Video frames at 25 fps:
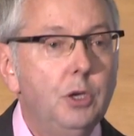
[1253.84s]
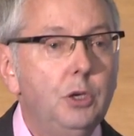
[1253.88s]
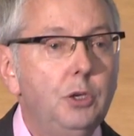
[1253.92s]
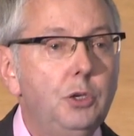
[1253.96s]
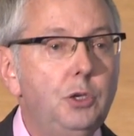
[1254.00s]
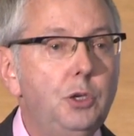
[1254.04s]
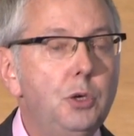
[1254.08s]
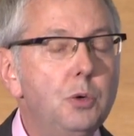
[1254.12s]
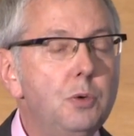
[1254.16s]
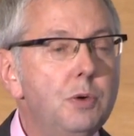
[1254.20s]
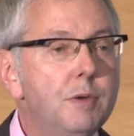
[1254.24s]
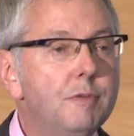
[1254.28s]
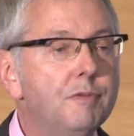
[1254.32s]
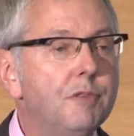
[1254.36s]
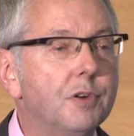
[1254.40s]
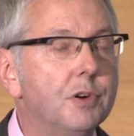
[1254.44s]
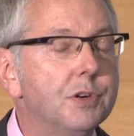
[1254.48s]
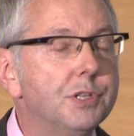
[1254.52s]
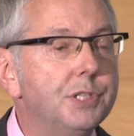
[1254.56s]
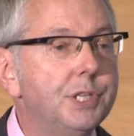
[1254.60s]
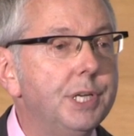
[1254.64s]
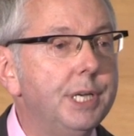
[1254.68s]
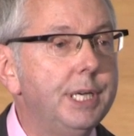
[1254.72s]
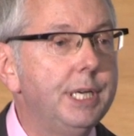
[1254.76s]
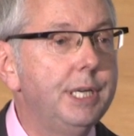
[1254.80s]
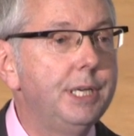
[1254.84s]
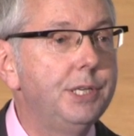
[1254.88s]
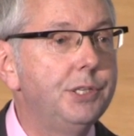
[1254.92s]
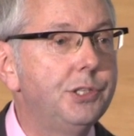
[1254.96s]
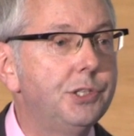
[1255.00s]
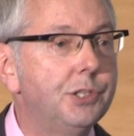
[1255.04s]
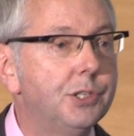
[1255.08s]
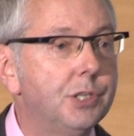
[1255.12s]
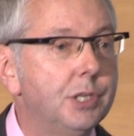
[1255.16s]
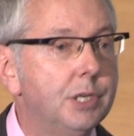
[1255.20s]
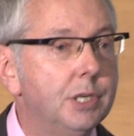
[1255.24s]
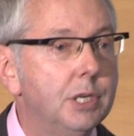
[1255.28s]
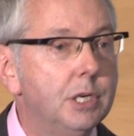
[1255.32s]

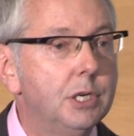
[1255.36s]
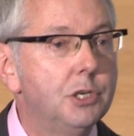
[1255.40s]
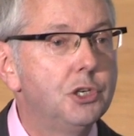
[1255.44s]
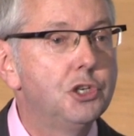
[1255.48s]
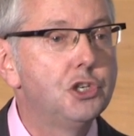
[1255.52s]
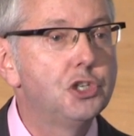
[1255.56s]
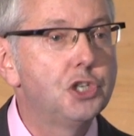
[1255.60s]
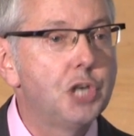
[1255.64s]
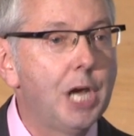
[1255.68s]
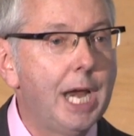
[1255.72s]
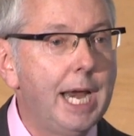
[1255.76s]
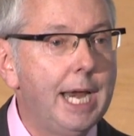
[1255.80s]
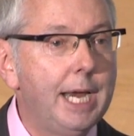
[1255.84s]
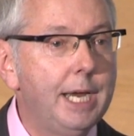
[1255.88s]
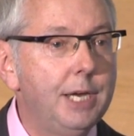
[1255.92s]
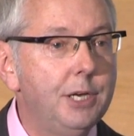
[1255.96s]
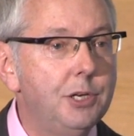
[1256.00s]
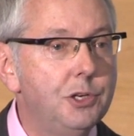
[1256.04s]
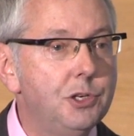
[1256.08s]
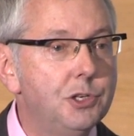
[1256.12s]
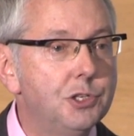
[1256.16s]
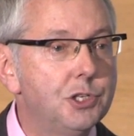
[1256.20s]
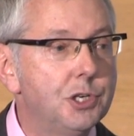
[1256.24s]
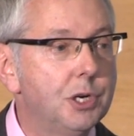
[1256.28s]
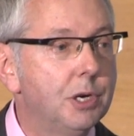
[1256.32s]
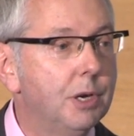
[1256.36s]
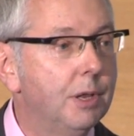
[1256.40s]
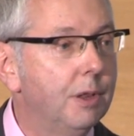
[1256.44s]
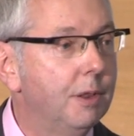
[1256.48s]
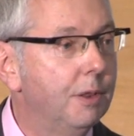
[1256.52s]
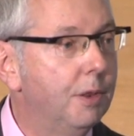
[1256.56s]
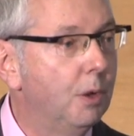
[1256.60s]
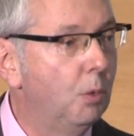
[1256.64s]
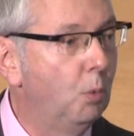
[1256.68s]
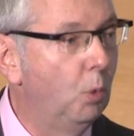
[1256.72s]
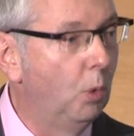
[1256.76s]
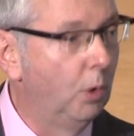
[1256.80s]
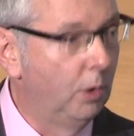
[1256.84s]
Universities change
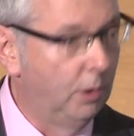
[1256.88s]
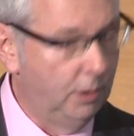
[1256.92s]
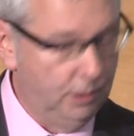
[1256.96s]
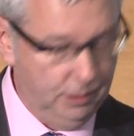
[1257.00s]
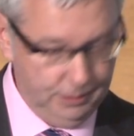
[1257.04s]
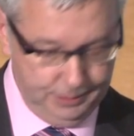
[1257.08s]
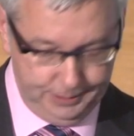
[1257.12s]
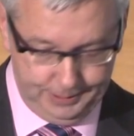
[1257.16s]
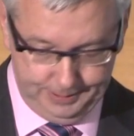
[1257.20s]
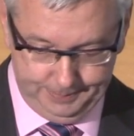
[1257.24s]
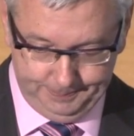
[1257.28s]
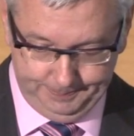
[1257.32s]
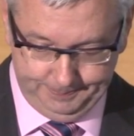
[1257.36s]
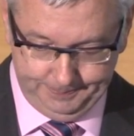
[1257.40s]
the world.